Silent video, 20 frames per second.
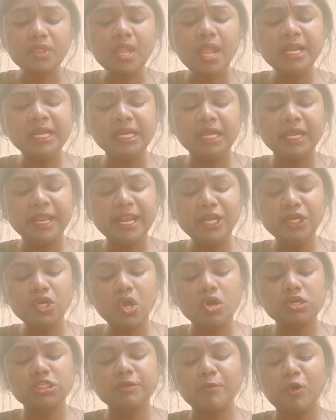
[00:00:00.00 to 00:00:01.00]
it again
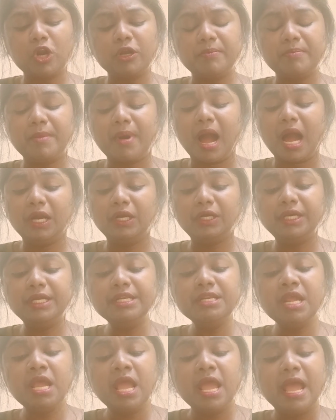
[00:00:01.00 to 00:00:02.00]
talks about Maran,
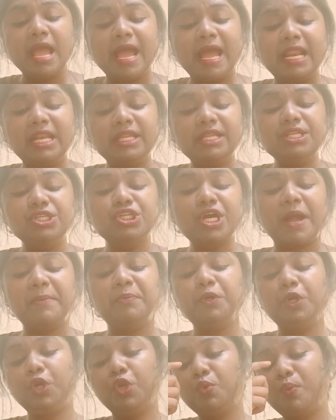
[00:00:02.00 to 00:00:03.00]
and in
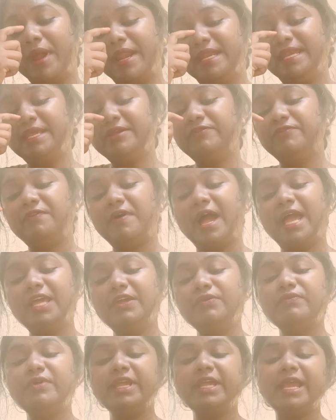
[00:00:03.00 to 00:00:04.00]
chapter
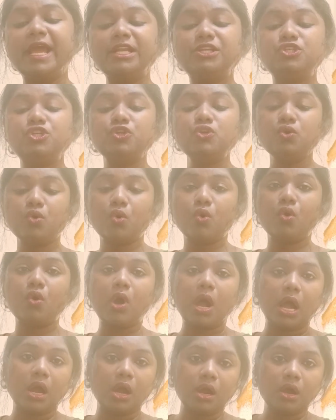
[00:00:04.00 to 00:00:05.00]
25 we get to
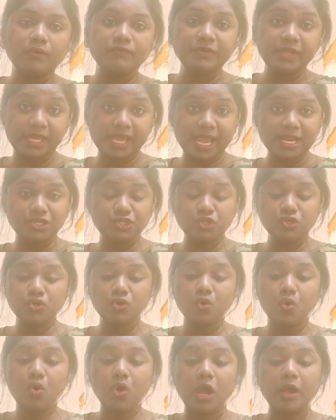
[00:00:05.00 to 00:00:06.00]

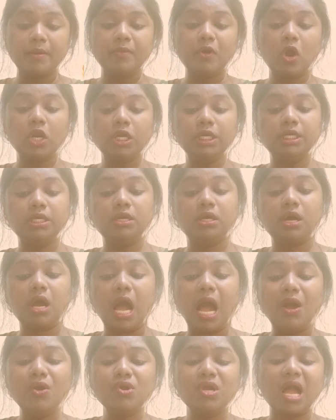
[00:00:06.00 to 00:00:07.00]
know about
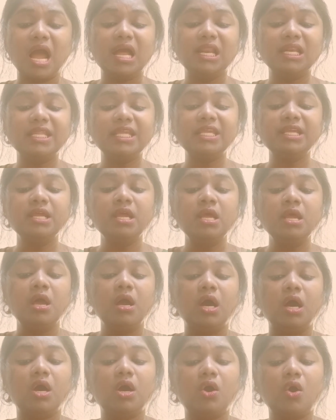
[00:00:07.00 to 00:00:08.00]
how Kali
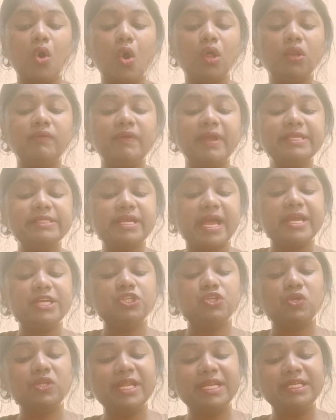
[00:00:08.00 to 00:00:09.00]
always
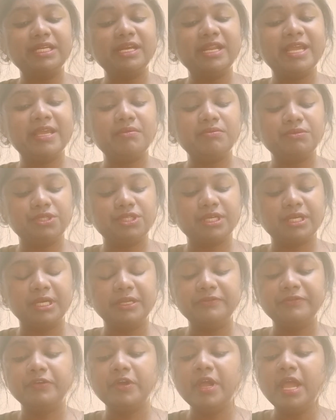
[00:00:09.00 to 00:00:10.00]
isolated
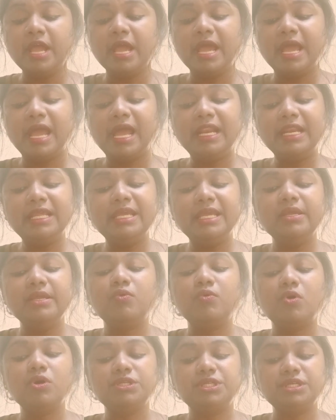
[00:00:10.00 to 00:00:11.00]
himself, and he
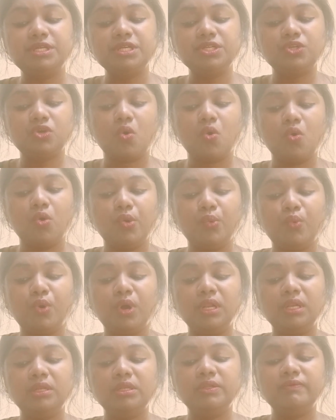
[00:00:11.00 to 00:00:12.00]
was in his own
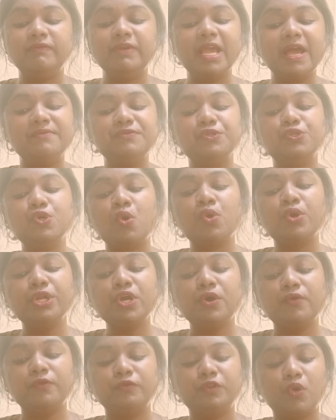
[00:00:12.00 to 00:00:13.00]
world. We have story
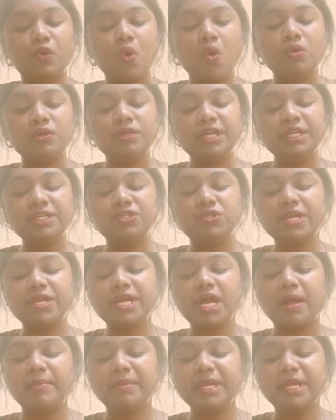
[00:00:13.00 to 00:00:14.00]
of the coconut tree
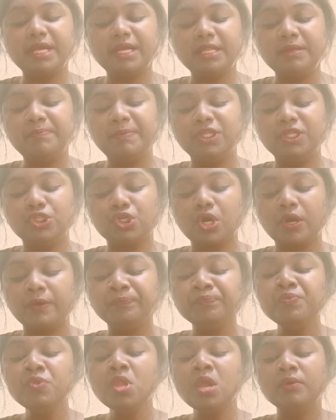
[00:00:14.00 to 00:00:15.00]
coming in picture.
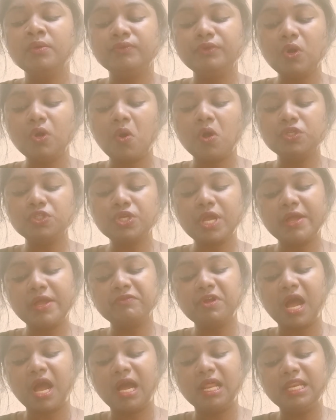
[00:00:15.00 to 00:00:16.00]
We also
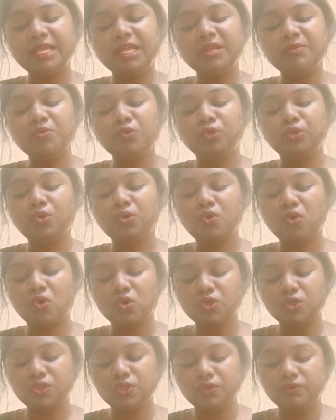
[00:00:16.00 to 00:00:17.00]
have Kali and Muthu
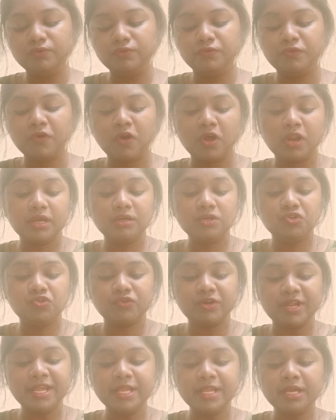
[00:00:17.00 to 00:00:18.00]
go for
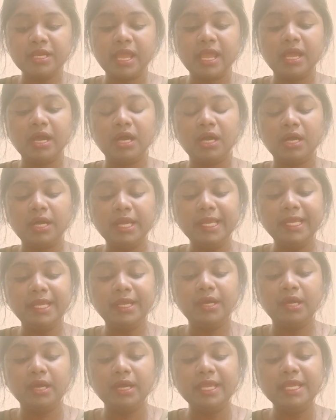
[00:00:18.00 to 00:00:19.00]
drink
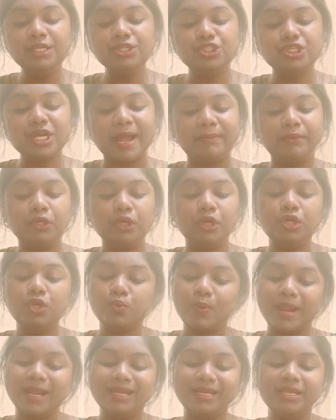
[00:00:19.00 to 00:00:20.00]
in chapter
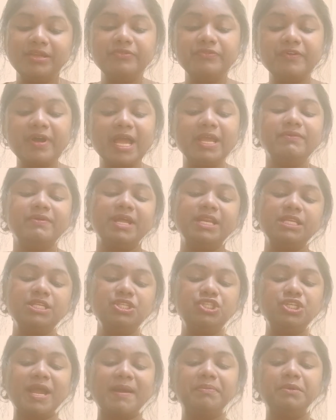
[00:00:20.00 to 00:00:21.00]
25, and in
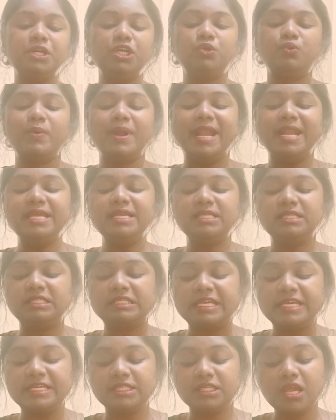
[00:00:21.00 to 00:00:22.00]
chapter
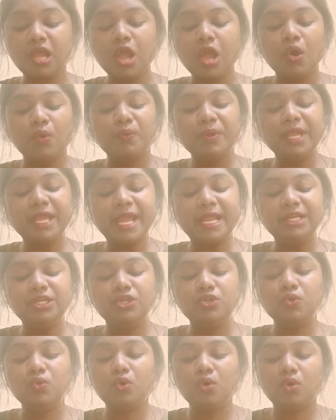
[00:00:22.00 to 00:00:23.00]
26 we get
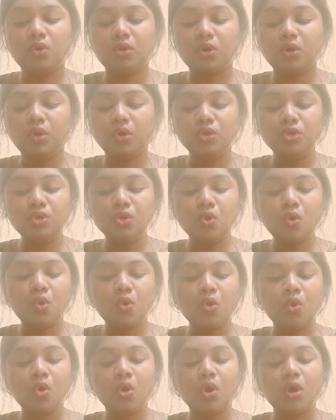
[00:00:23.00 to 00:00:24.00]
to
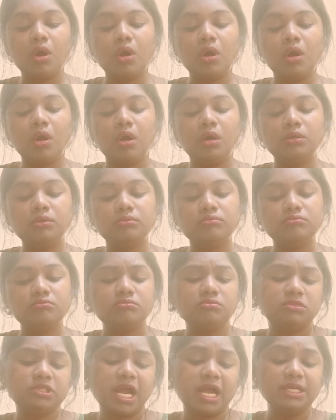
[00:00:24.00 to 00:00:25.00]
know
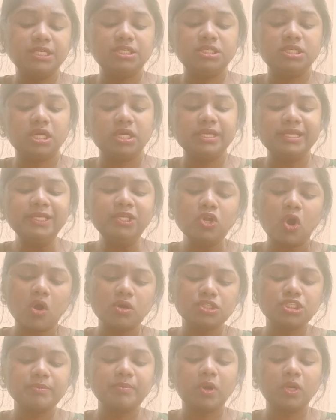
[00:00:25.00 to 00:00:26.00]
that it
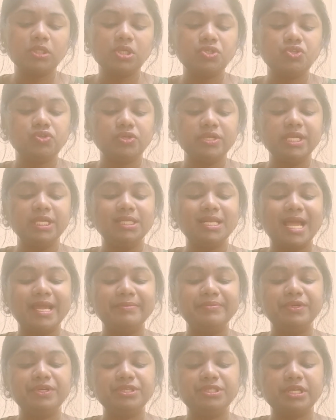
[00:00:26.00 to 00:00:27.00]
talks about the tree
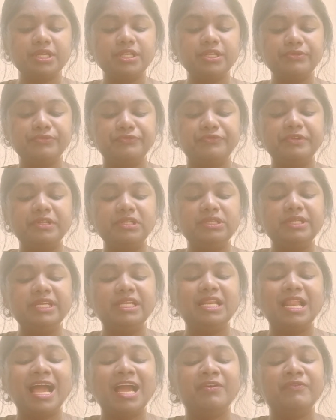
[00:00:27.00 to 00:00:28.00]
climbers and the filthy
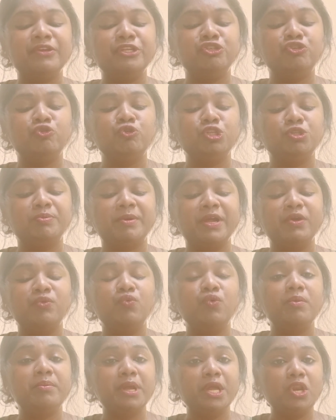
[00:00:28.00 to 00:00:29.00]
language used by
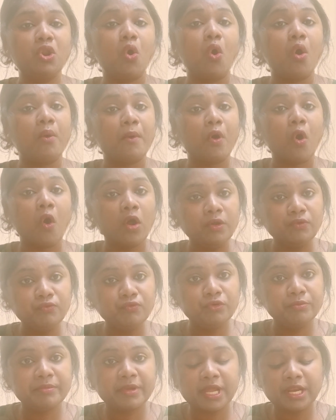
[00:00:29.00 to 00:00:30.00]
women, or on
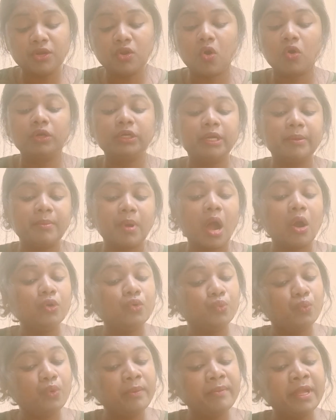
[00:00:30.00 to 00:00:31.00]
women, or
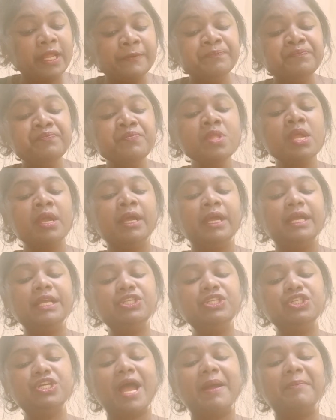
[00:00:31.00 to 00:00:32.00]
about women.
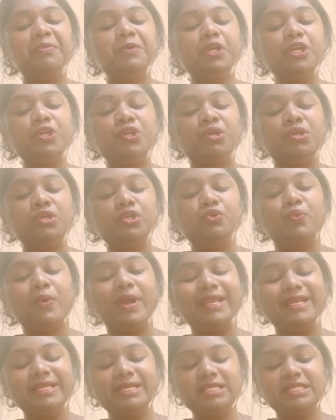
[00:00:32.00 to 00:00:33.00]
In chapter
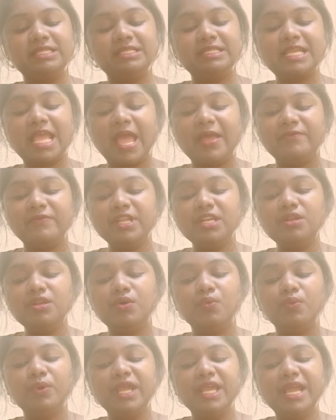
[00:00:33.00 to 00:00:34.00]

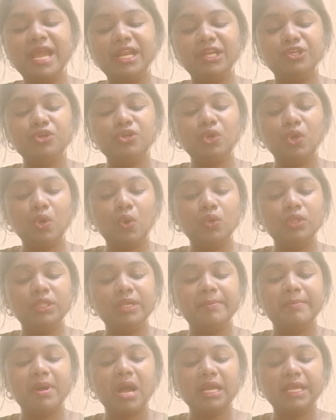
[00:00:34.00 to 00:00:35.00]
27 we get to know the
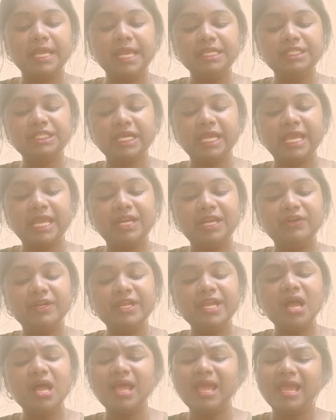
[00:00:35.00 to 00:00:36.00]
market
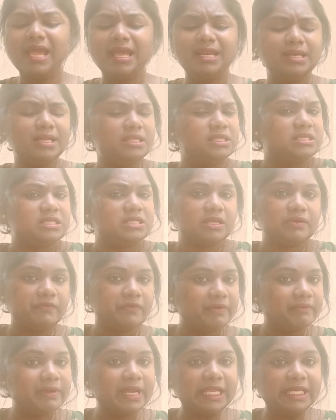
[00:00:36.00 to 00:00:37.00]
area, and it's a
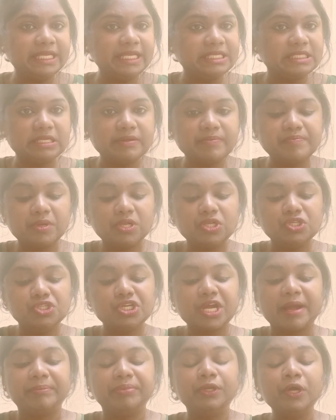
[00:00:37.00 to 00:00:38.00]
very simple
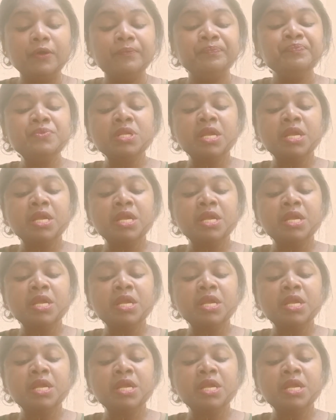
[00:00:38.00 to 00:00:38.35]
chapter.